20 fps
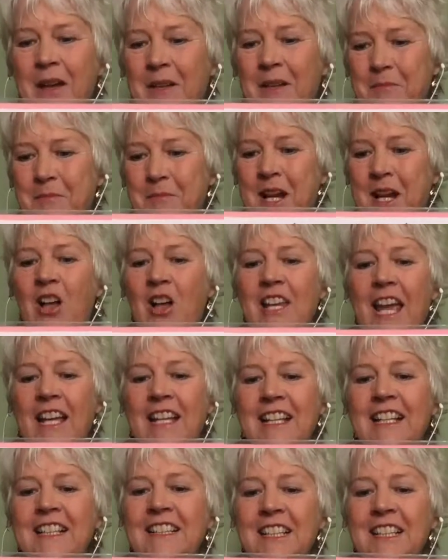But I'll
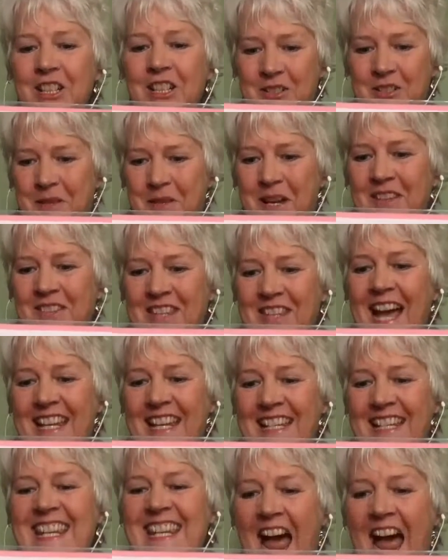get clear about
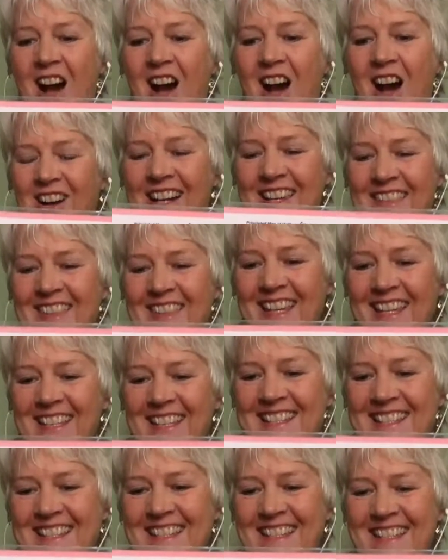that now, I think
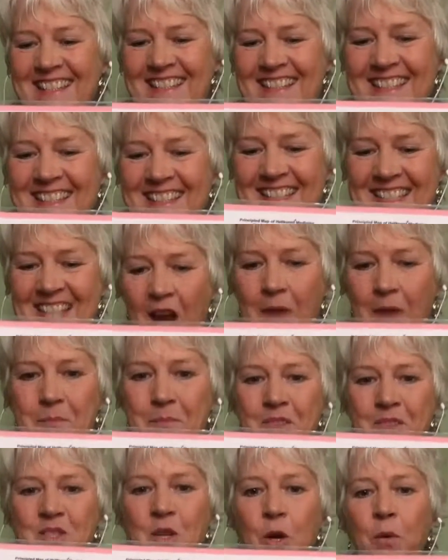is the time.
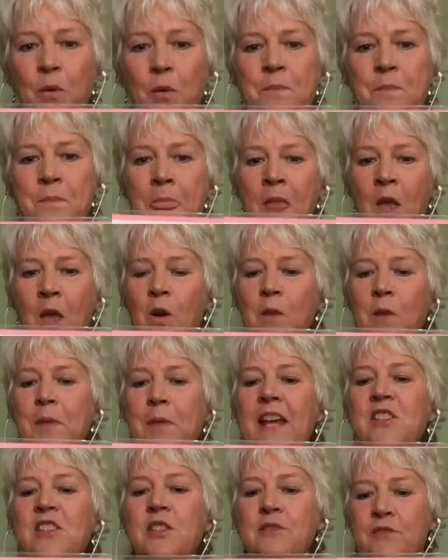So a
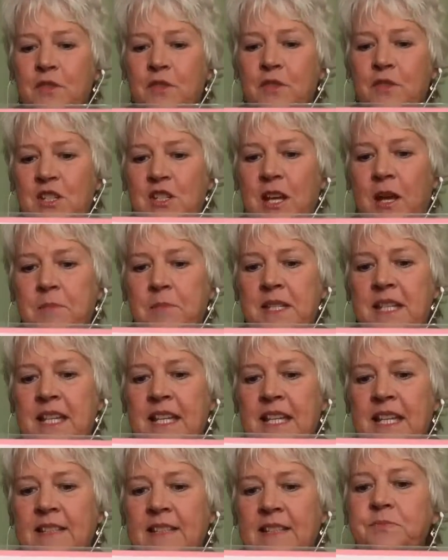patient first comes
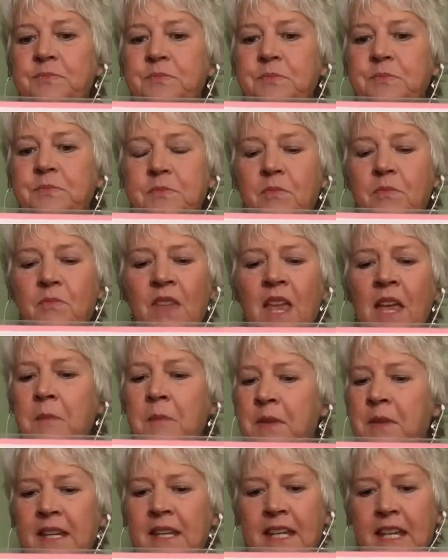in.
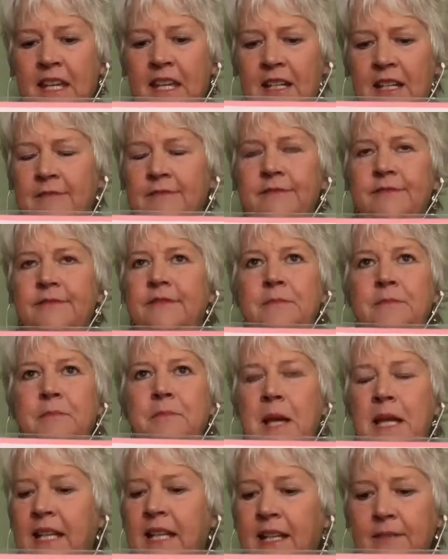I'm thinking of
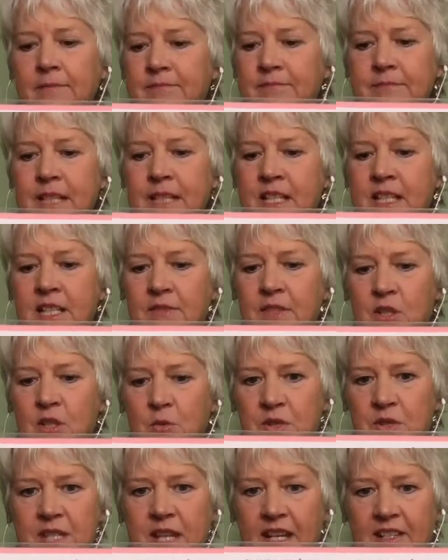many
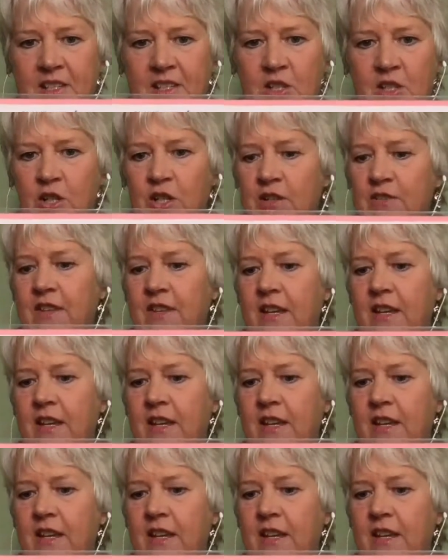individuals I serve.